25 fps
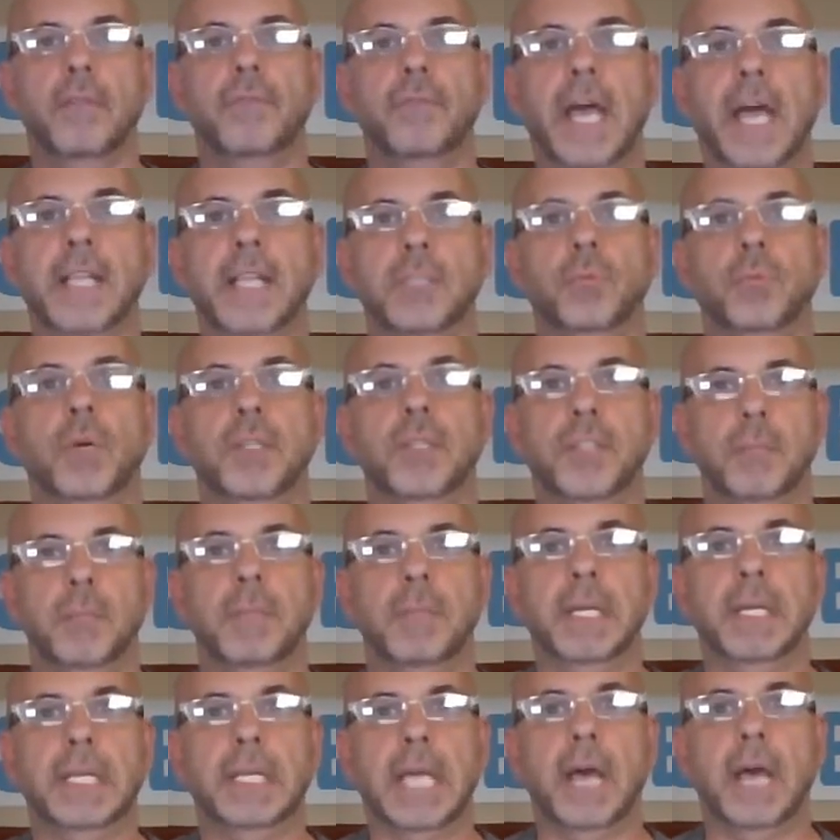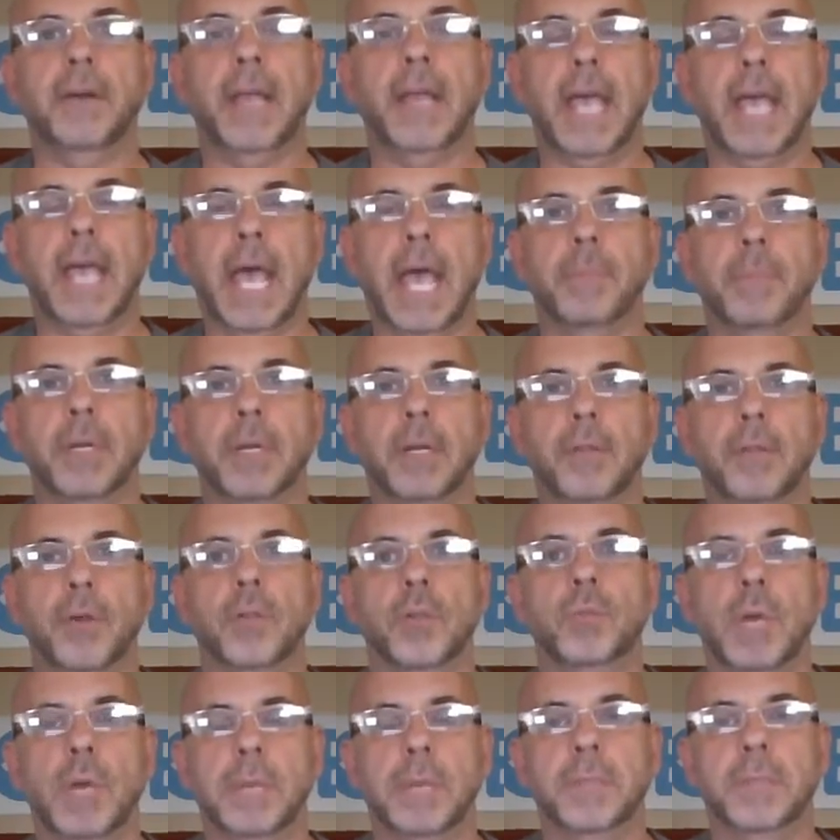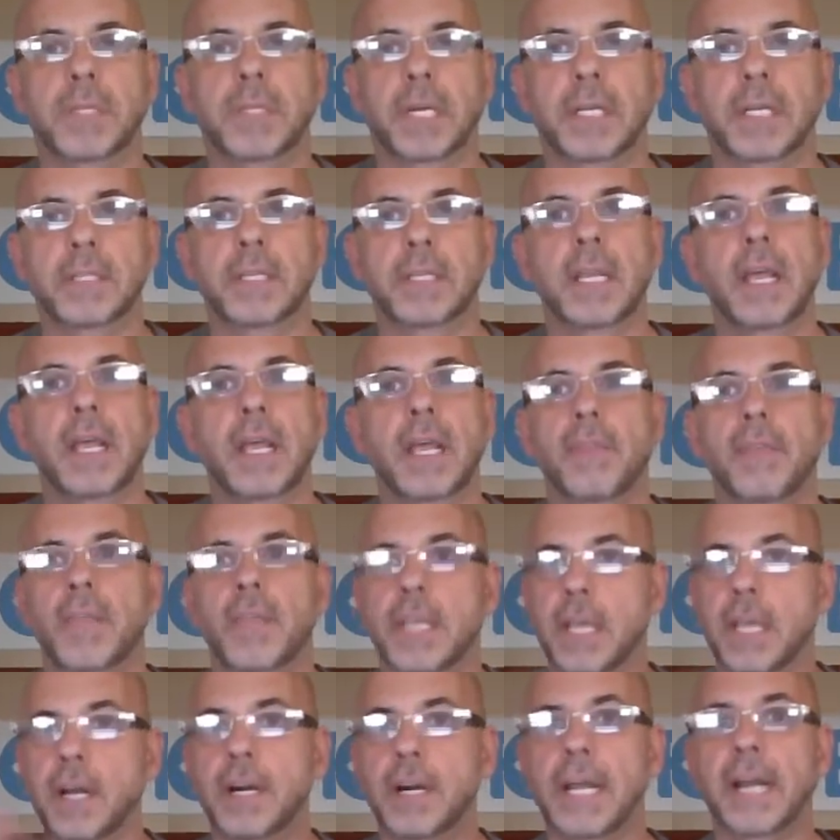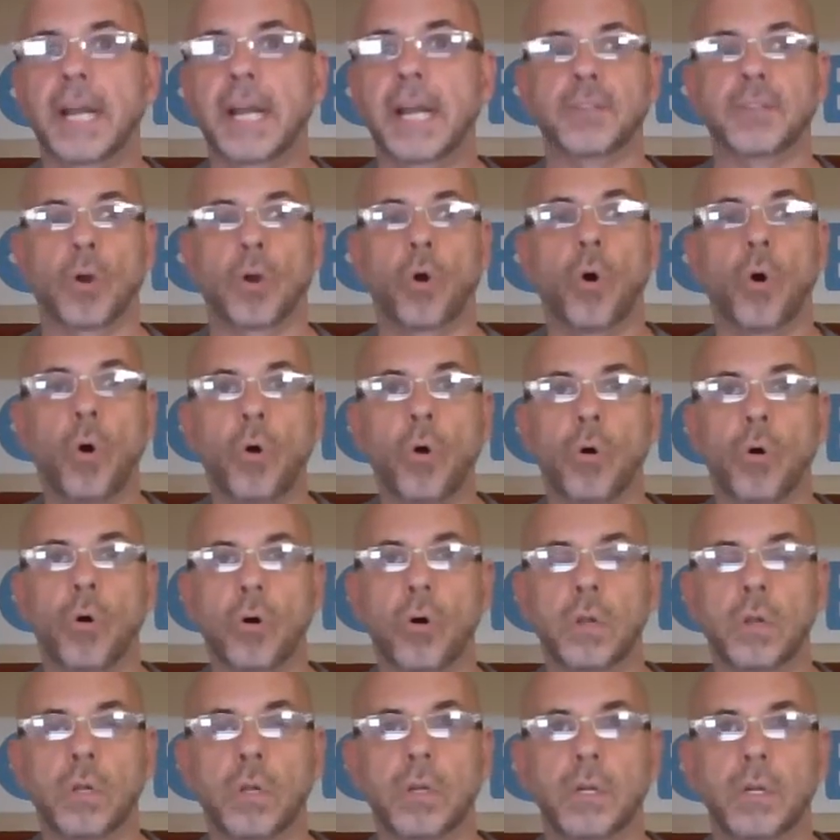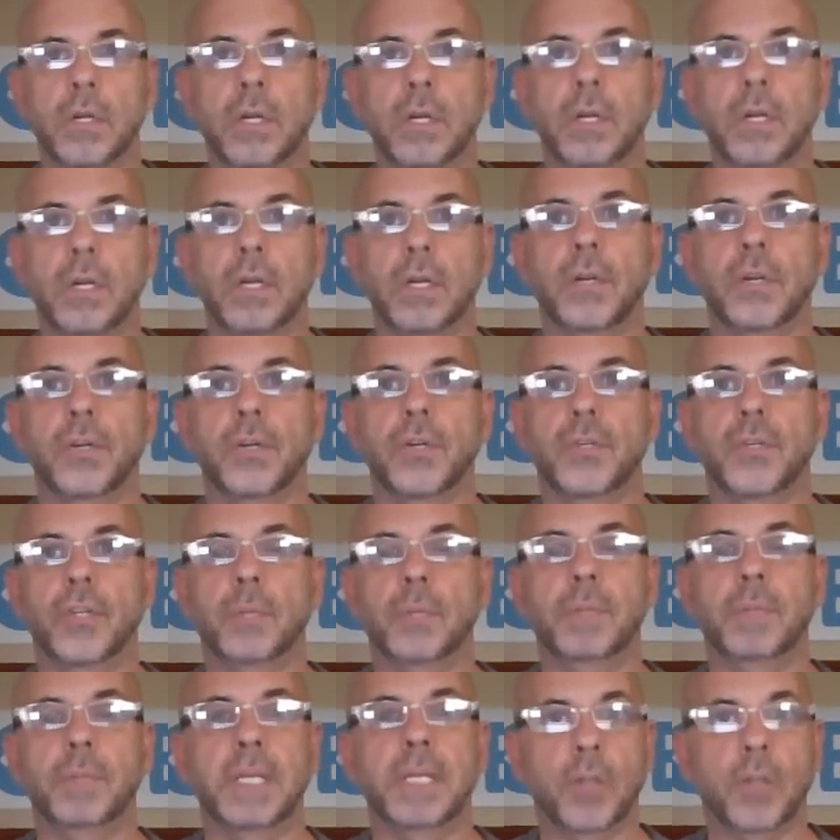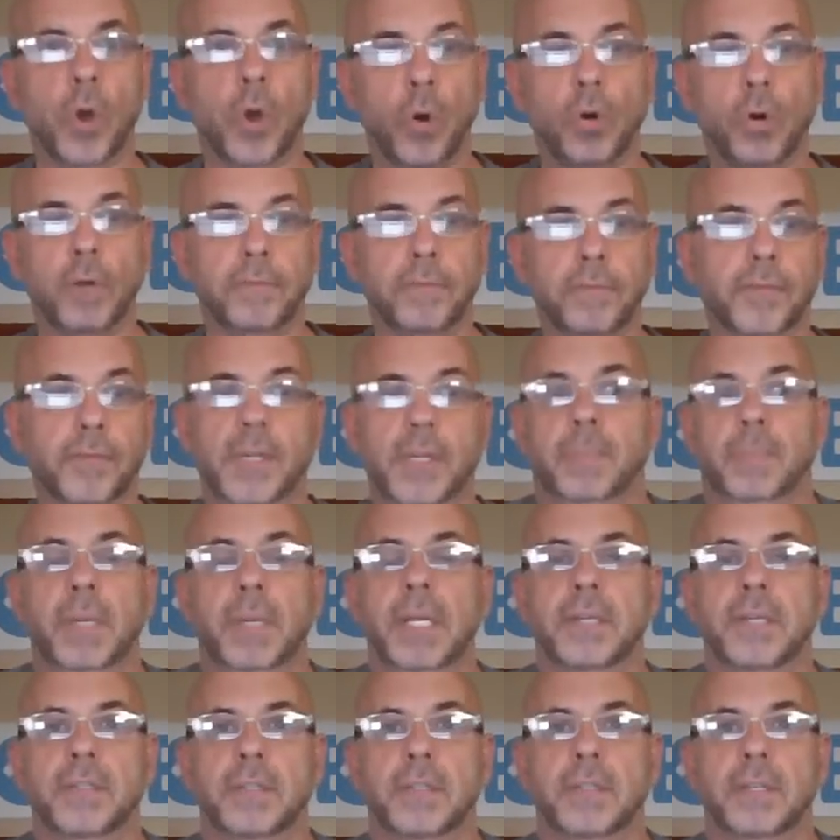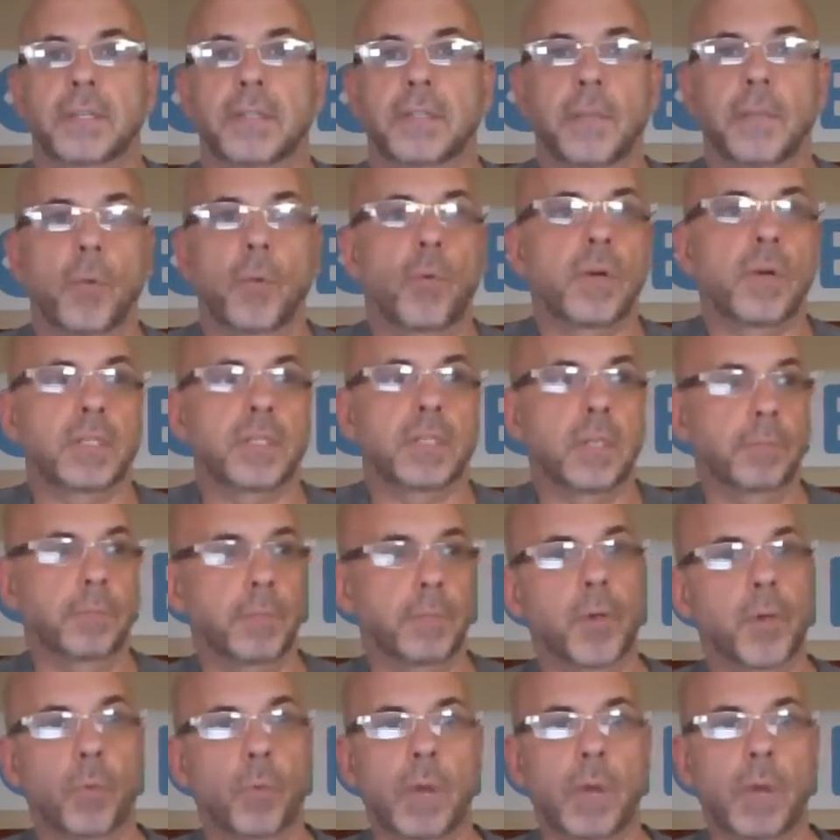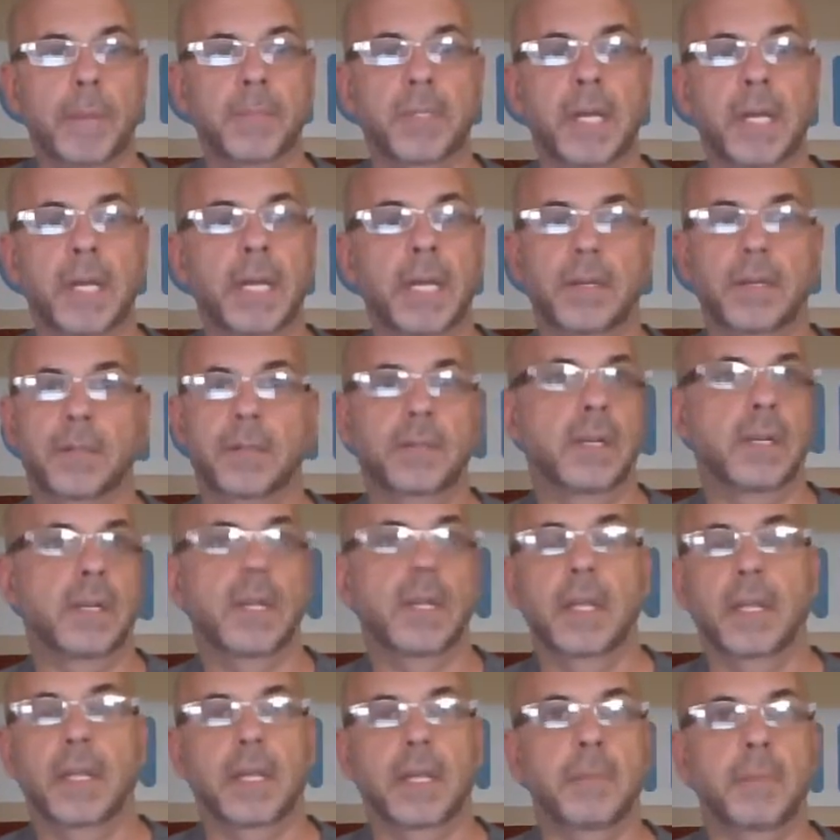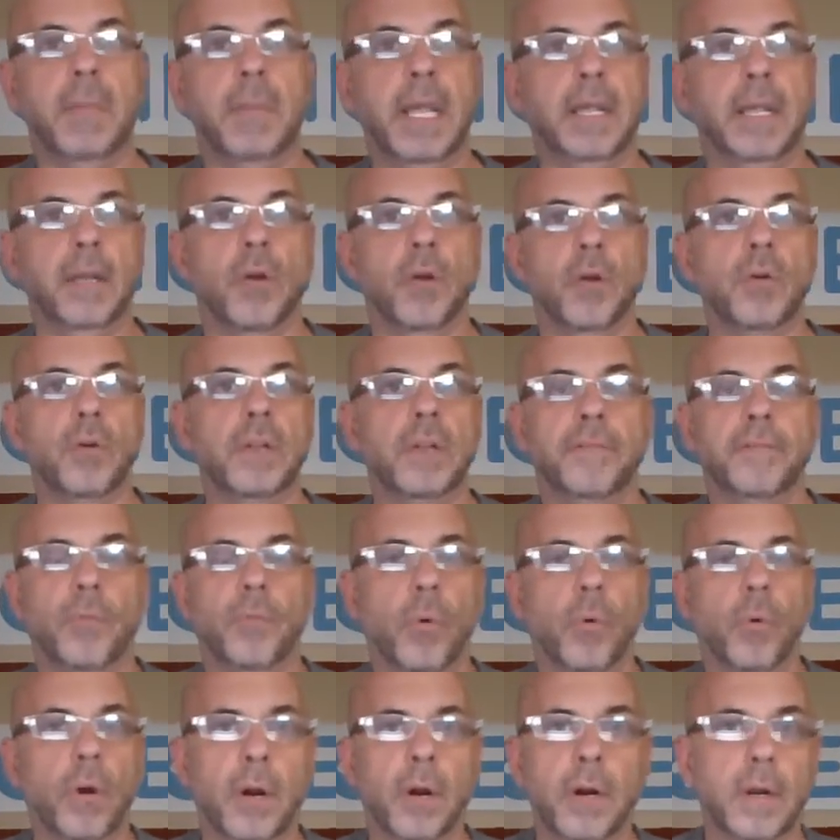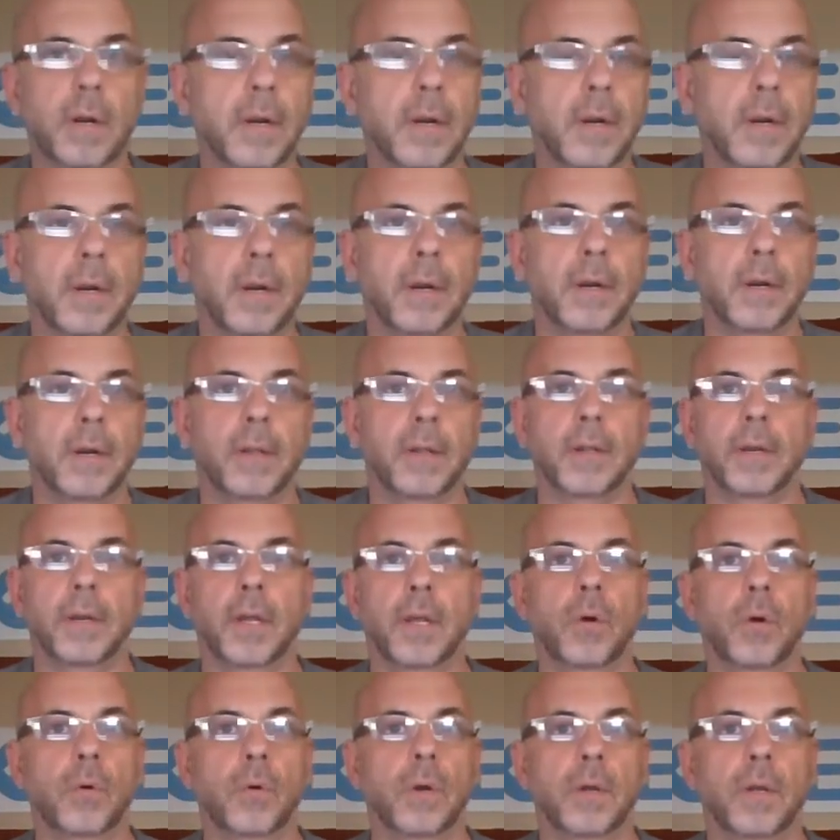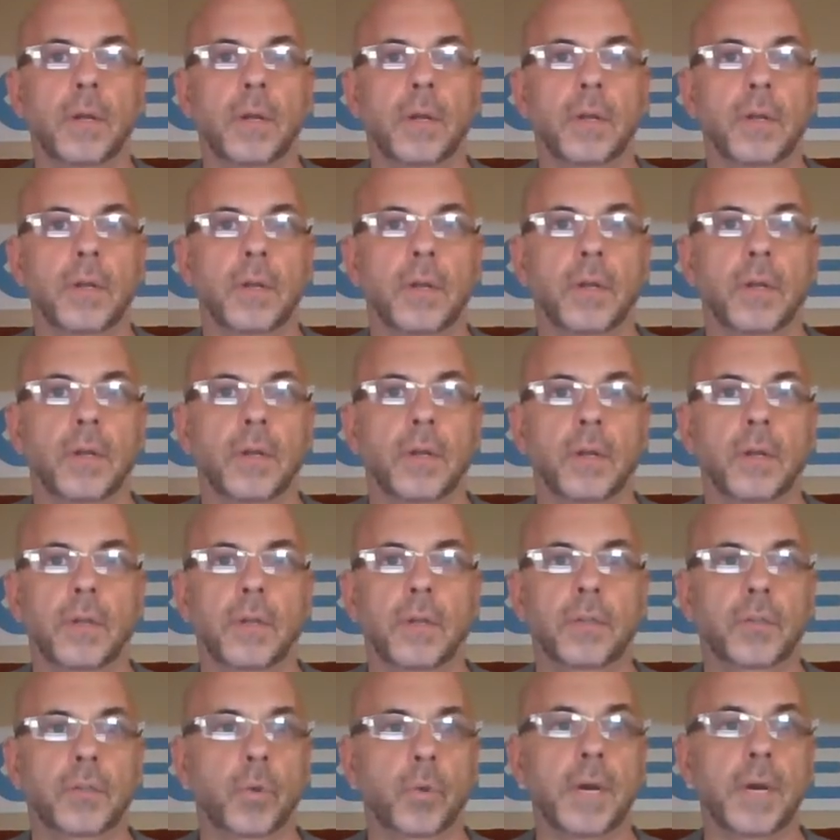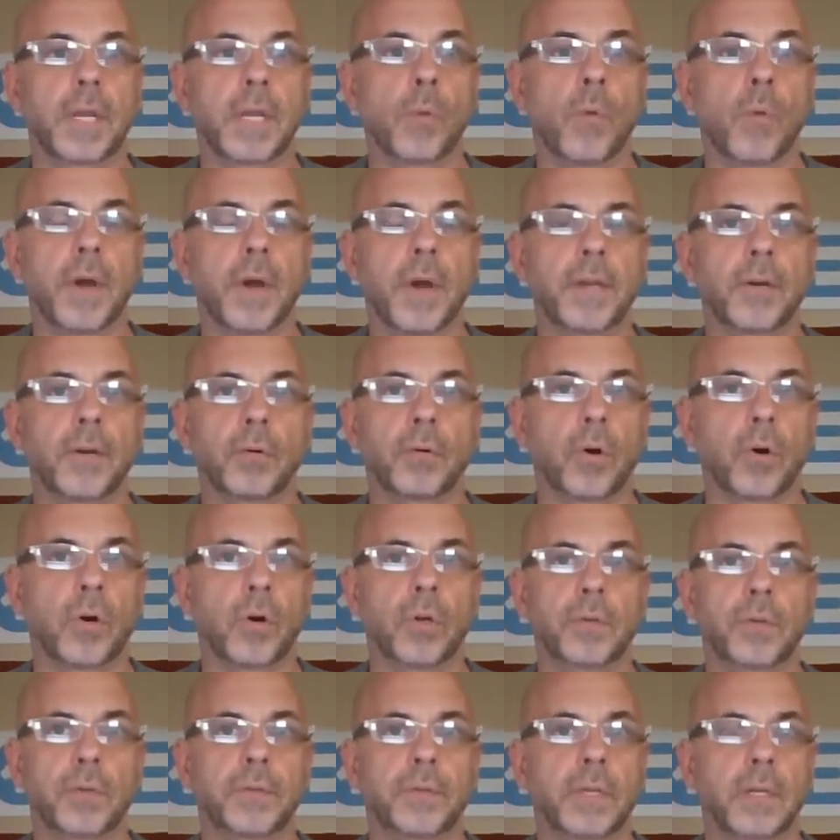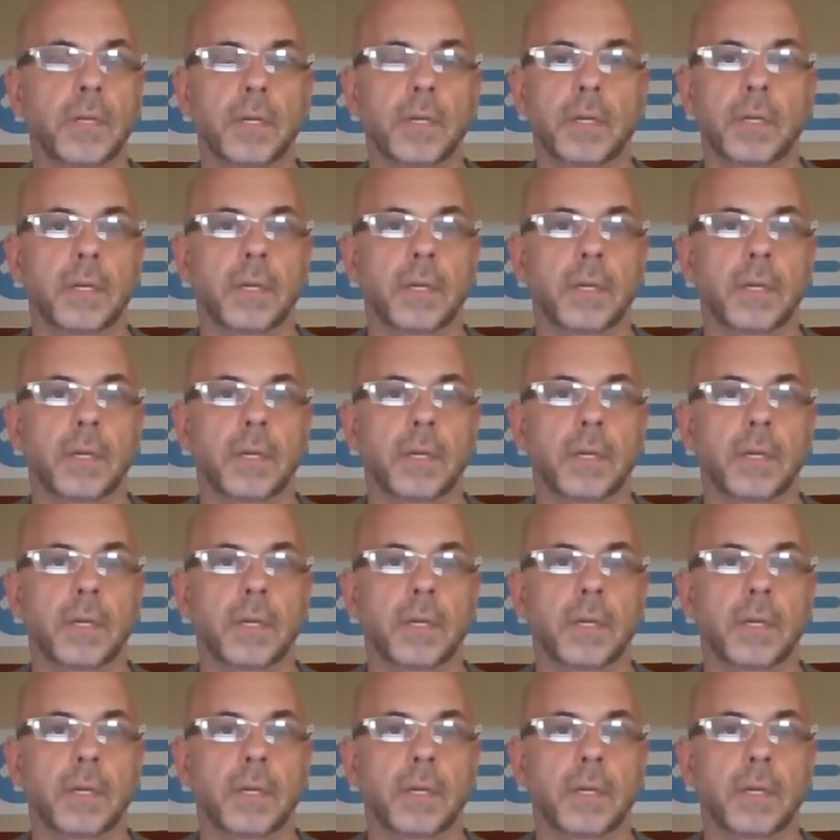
That's what should be allowed to happen on those websites. The internet as a whole should be total free speech. Someone wants to build a website and make it only for, 21-year-old